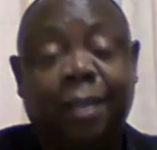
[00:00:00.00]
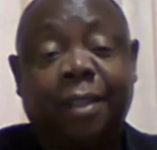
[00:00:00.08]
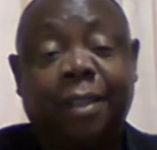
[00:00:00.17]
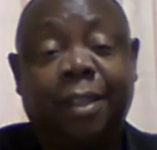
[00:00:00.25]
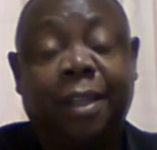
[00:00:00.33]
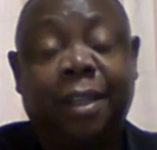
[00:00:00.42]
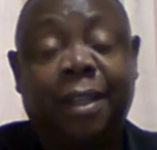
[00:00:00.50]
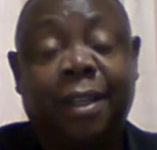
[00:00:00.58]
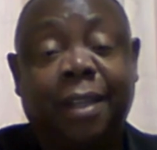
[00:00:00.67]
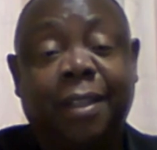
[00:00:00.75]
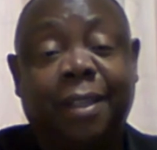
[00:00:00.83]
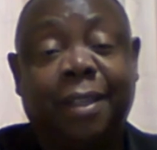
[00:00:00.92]
the, the
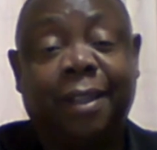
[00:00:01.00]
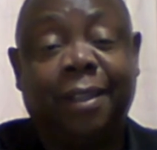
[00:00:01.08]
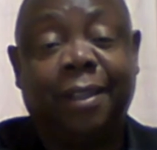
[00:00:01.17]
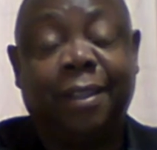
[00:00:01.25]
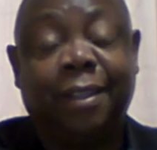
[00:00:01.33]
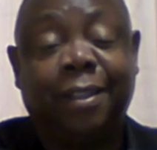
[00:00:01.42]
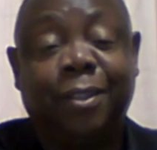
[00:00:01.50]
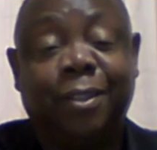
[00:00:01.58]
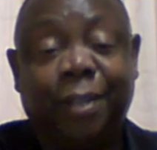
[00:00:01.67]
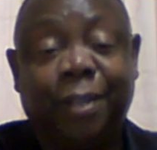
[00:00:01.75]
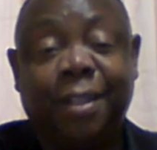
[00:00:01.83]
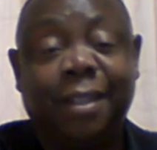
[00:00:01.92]
creditor
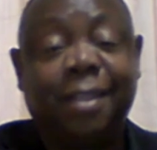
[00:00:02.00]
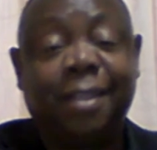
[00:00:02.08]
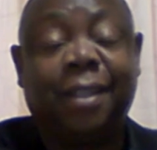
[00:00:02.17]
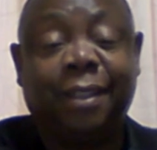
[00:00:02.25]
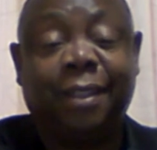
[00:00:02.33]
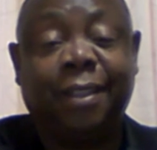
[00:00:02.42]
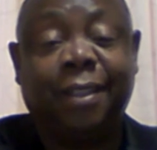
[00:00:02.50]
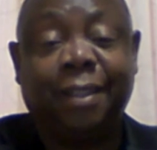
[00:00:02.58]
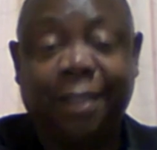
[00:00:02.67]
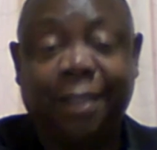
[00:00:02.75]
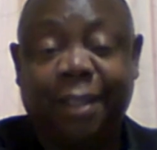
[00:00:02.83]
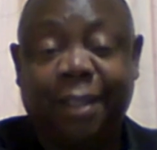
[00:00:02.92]
not necessarily
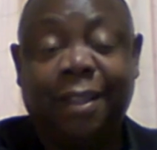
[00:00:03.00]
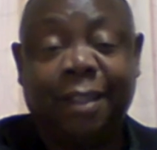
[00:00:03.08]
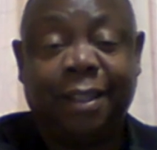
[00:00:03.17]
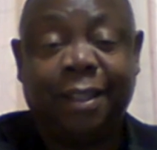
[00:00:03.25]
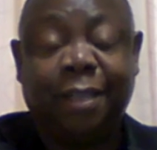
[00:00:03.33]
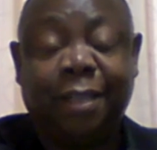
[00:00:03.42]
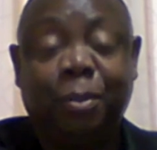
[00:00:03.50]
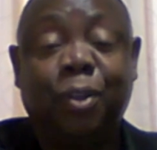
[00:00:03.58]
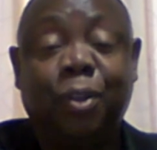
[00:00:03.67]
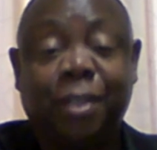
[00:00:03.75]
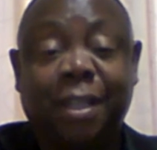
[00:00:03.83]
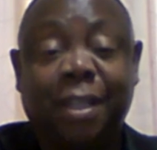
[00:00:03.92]
the, the, the
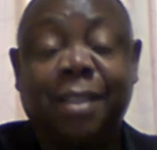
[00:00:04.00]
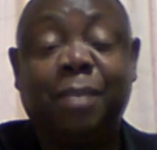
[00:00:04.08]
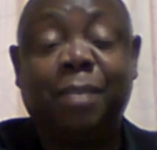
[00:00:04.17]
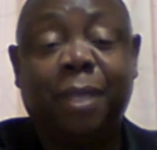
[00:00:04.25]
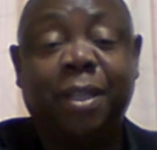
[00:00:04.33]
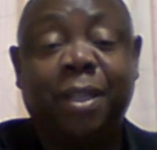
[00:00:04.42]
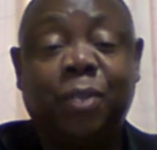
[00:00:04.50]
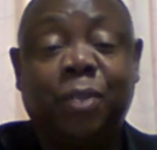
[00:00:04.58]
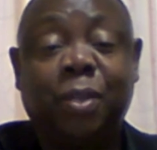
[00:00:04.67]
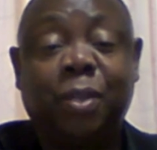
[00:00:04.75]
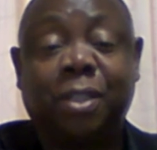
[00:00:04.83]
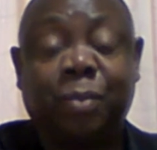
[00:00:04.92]
because that's the money it
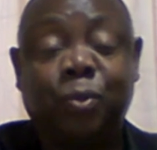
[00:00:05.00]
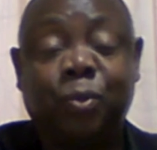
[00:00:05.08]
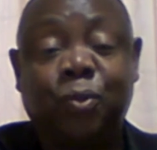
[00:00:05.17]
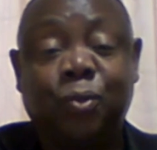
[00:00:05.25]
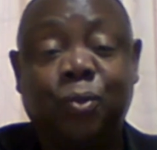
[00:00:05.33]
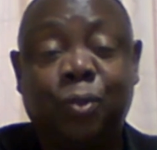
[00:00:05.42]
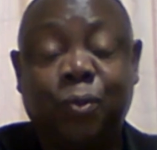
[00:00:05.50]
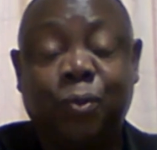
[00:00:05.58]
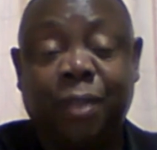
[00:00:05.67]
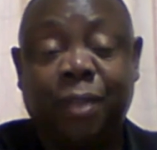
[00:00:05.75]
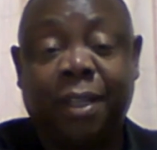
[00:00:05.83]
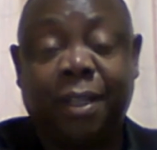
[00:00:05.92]
was supposed to go to
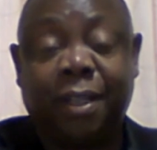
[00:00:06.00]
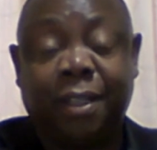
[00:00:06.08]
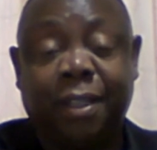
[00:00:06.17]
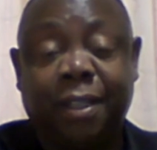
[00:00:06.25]
the credit.